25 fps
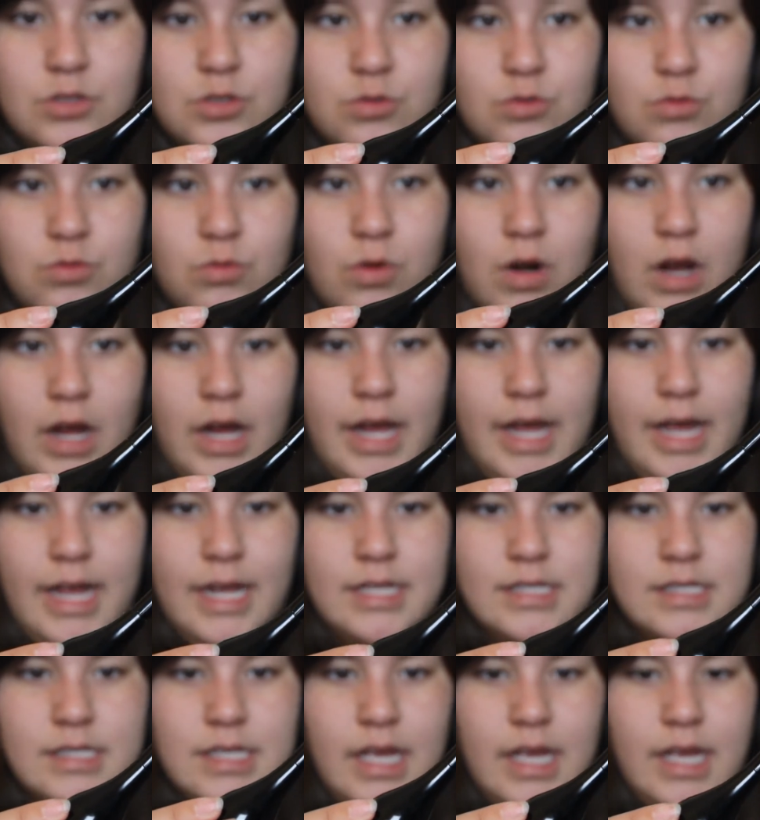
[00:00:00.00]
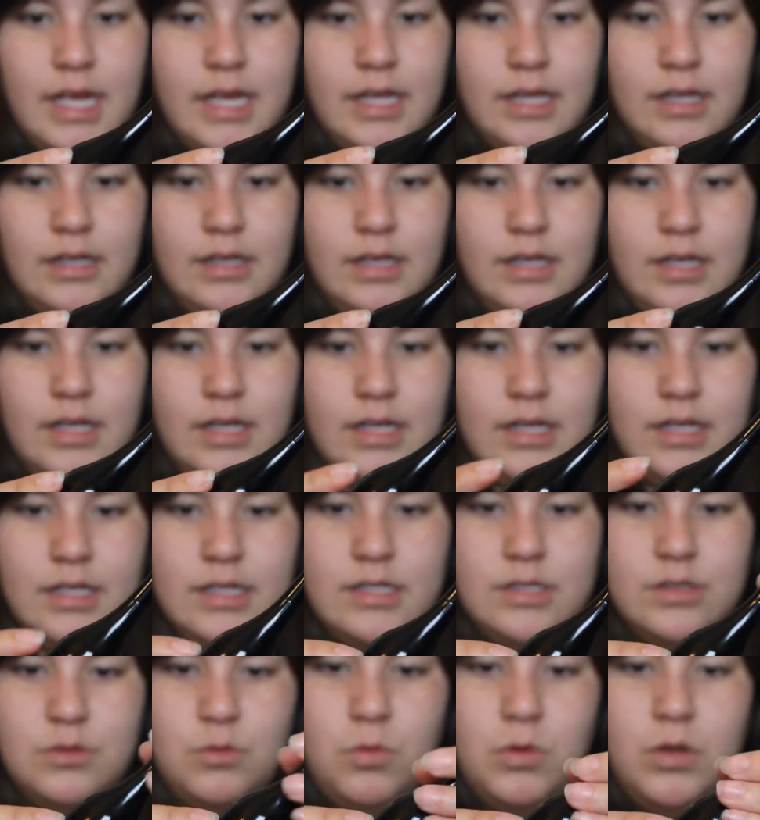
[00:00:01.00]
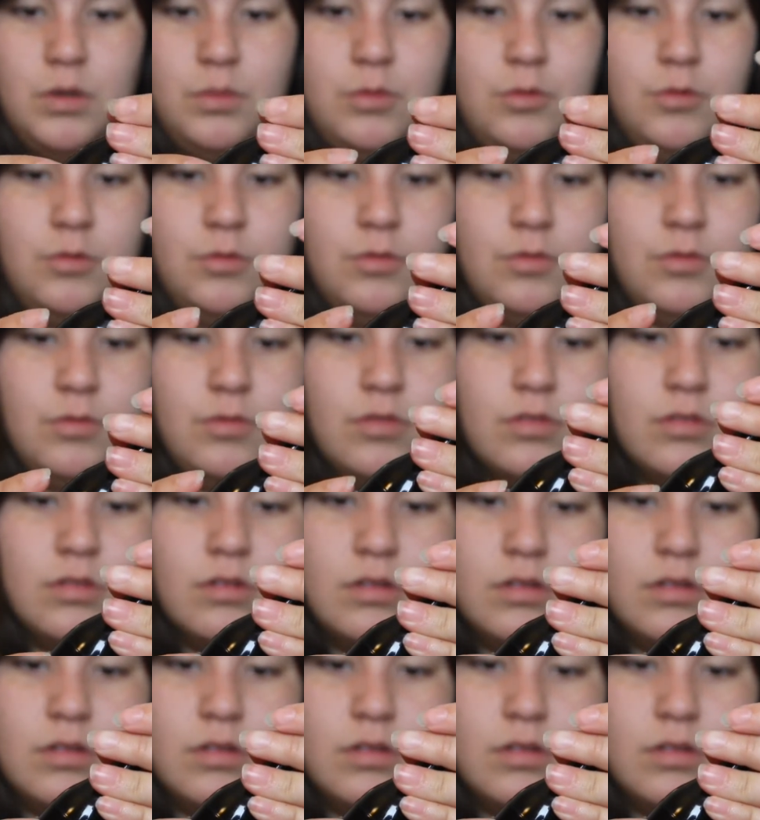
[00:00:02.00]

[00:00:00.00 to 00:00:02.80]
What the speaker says: dries and is waterproof.